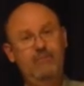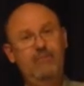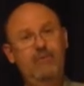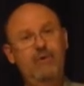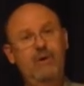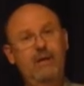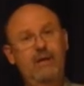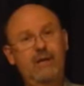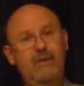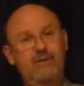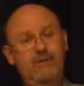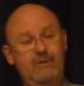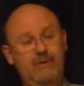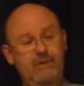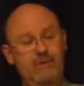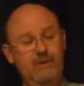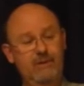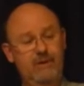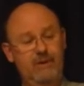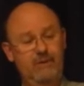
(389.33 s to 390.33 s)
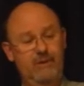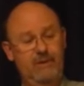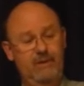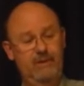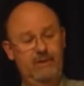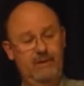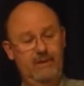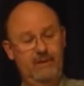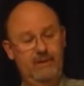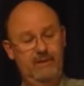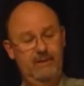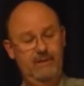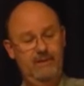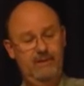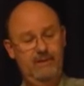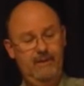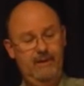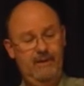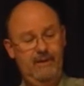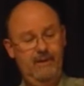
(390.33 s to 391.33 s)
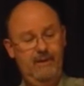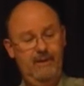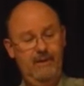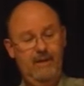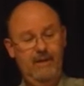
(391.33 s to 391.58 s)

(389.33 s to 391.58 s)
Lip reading: Boy, it's still going good. Huh.